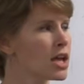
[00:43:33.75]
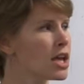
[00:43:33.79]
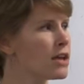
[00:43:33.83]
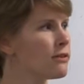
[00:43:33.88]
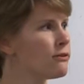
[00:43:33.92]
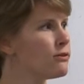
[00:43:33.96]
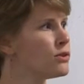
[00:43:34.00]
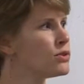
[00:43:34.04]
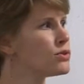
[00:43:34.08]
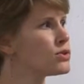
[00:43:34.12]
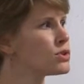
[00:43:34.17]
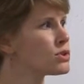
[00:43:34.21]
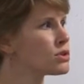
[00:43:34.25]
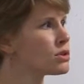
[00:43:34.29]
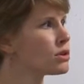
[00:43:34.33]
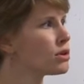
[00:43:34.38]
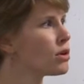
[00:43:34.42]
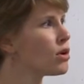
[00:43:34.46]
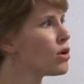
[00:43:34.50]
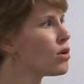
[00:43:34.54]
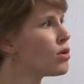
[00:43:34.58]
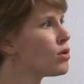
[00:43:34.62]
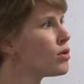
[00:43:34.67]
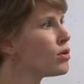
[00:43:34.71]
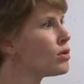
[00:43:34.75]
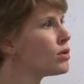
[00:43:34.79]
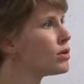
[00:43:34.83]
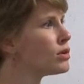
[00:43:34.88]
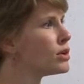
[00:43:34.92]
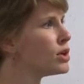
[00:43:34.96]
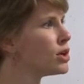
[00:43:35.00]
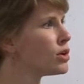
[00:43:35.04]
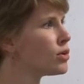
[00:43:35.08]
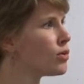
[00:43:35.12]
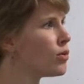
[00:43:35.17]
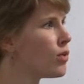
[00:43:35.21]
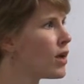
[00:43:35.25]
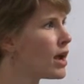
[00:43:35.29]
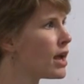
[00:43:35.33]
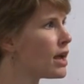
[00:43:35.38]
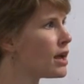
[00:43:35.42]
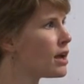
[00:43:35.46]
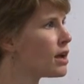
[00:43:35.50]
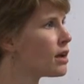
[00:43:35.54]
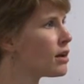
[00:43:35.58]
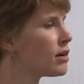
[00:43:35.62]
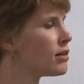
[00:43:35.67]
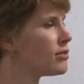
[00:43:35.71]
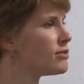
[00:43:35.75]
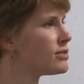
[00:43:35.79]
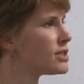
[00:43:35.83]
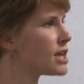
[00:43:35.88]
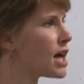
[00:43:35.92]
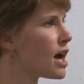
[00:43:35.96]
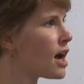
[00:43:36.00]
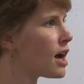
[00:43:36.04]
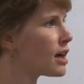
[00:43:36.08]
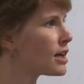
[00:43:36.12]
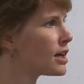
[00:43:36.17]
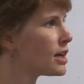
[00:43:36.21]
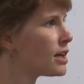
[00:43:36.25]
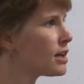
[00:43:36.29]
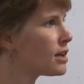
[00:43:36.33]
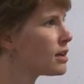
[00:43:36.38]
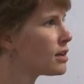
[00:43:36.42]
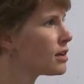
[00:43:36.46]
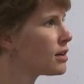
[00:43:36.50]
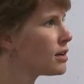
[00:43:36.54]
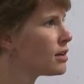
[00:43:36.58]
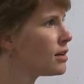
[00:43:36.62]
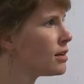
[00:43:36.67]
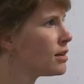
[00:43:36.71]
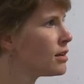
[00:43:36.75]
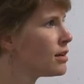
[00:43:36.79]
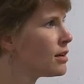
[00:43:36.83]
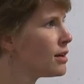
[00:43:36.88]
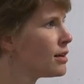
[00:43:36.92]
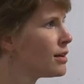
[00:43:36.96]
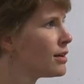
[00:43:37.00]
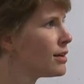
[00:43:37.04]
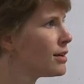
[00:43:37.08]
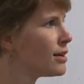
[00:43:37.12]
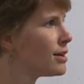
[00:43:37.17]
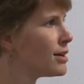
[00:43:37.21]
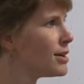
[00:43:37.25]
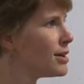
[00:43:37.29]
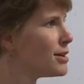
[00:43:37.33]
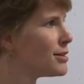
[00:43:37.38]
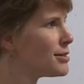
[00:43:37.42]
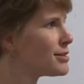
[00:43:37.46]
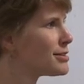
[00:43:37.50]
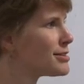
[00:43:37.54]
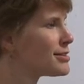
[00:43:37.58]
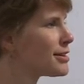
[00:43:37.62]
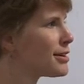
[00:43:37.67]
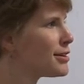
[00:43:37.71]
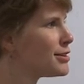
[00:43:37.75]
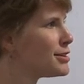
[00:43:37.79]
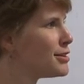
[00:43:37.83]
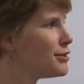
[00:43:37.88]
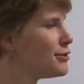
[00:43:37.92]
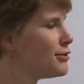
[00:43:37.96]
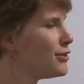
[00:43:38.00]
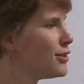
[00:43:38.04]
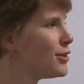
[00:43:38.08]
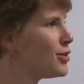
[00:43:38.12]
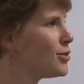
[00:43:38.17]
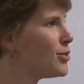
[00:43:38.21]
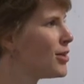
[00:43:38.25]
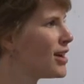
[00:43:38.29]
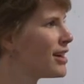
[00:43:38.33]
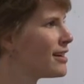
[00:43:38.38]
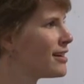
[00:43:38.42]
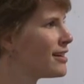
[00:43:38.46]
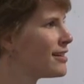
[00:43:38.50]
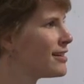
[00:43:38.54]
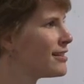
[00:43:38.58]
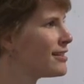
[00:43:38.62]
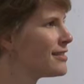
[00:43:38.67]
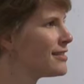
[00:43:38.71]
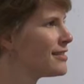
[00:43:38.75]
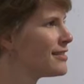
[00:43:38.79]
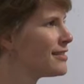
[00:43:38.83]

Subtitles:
If you slow your way of talking, you'll start to feel better.